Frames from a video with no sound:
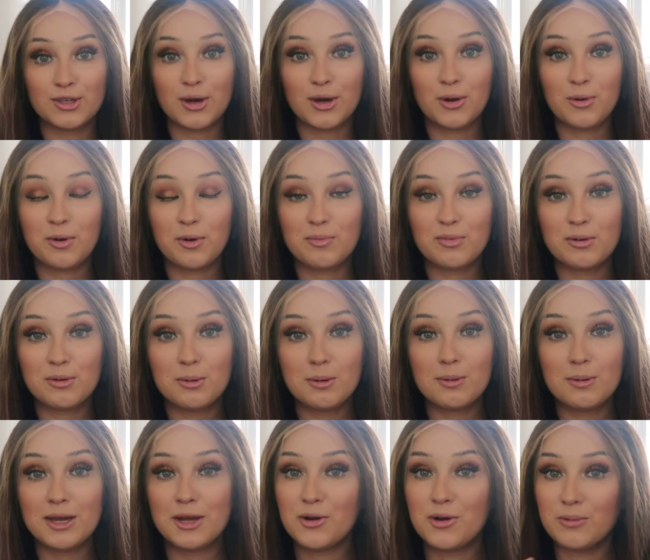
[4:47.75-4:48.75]
So
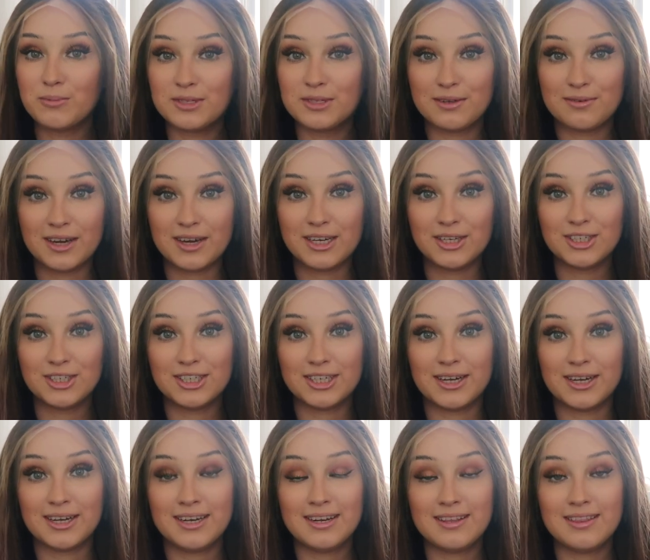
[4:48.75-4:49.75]
probably an
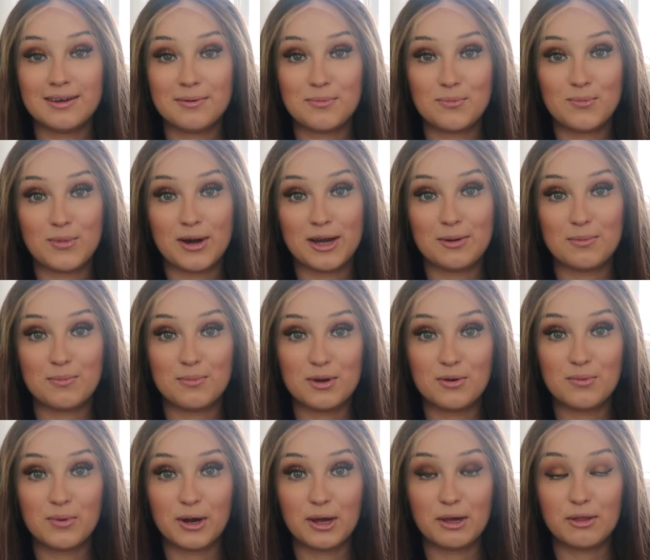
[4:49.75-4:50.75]
observation that might
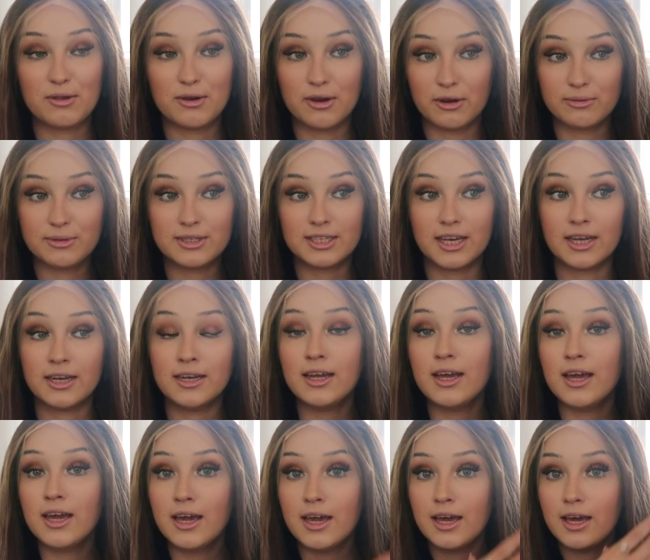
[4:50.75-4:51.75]
be worth
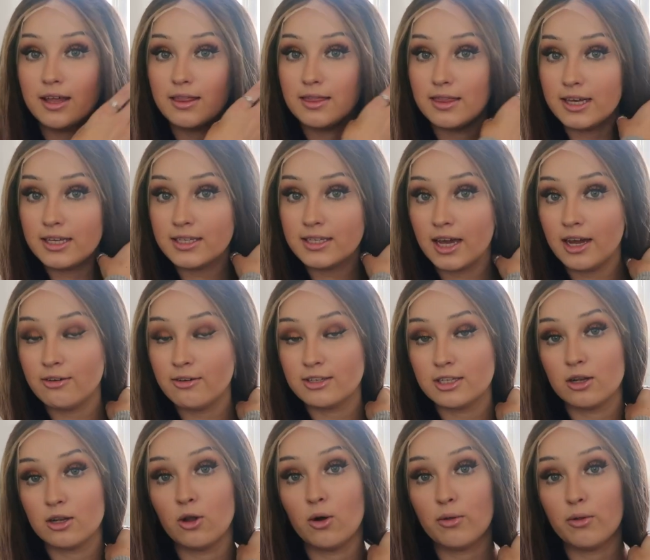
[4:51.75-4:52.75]
noting, this hair
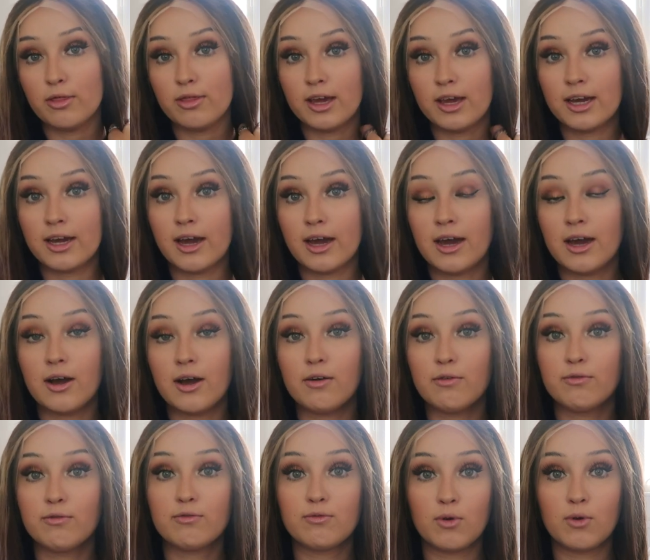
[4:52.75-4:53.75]
is a lot thicker
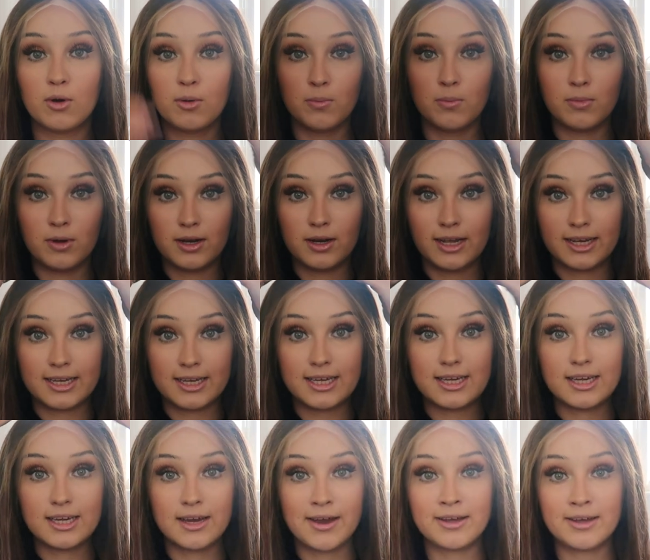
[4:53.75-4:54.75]
from like
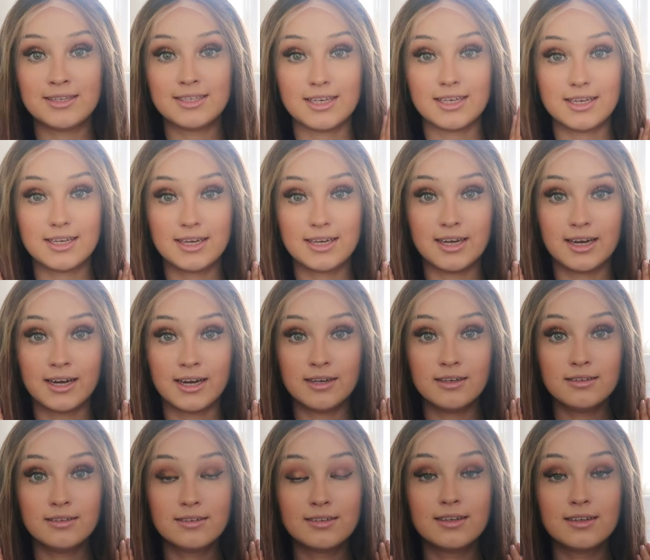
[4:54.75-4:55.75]
here to
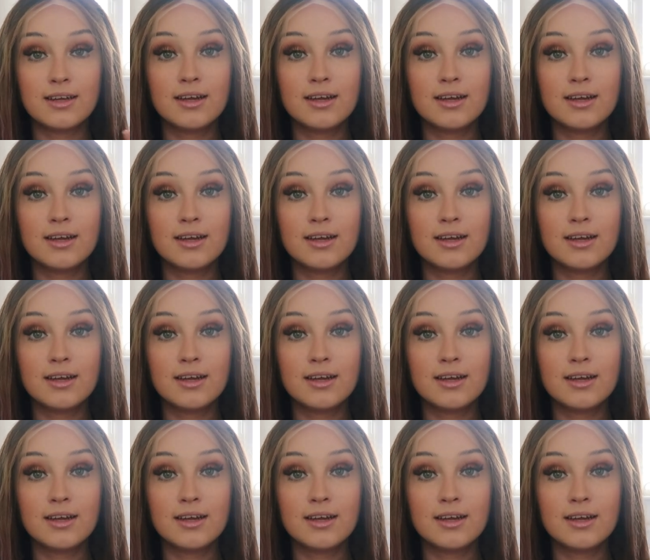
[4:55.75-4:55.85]
here